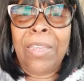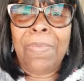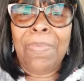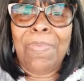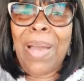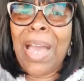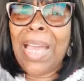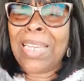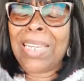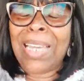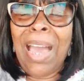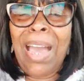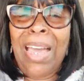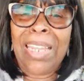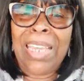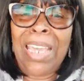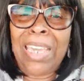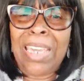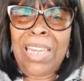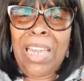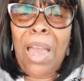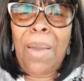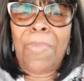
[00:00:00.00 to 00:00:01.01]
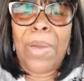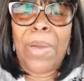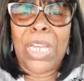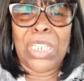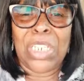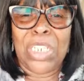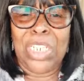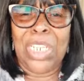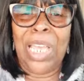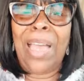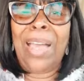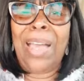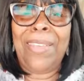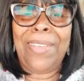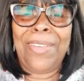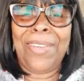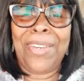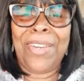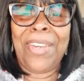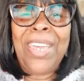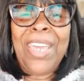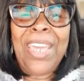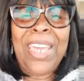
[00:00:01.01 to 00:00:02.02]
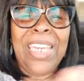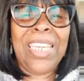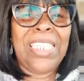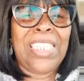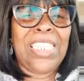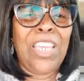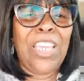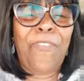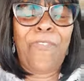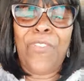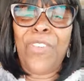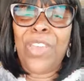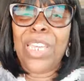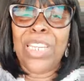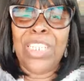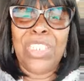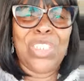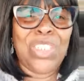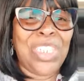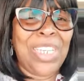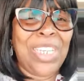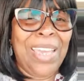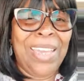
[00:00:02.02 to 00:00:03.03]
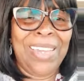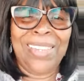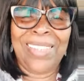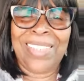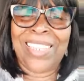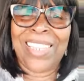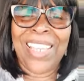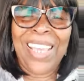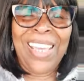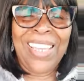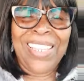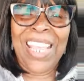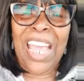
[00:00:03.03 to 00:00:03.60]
My God, it differentiates.